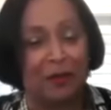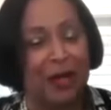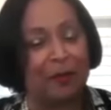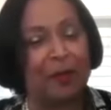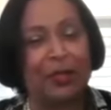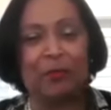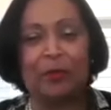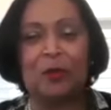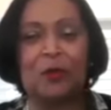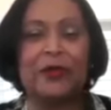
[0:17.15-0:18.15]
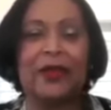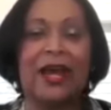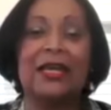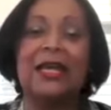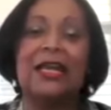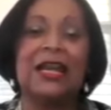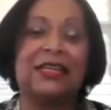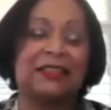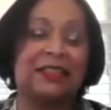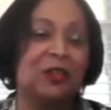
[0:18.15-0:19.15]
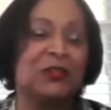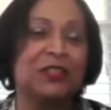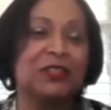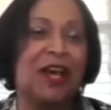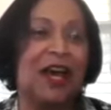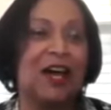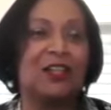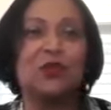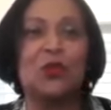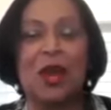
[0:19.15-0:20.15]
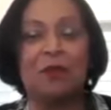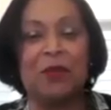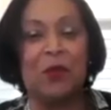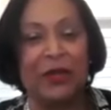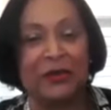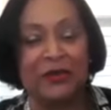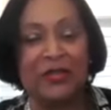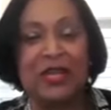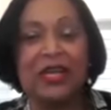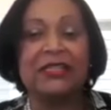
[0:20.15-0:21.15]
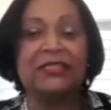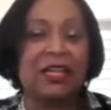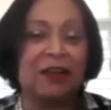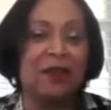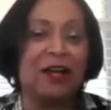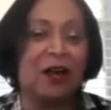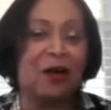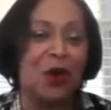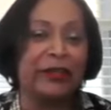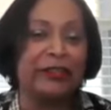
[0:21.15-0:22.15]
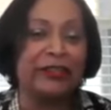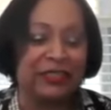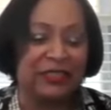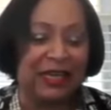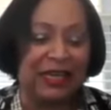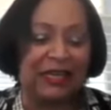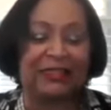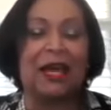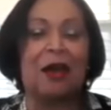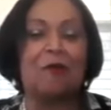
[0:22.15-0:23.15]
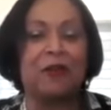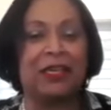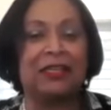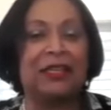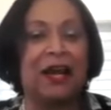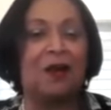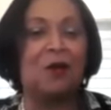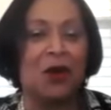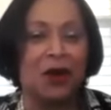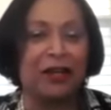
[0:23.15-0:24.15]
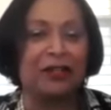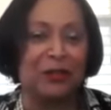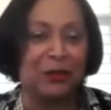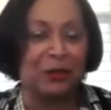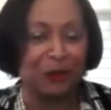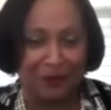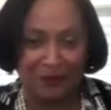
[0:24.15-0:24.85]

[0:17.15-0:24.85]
My people, we got Latinos in the house, Grammy winners. David, how are you today? David, how are you?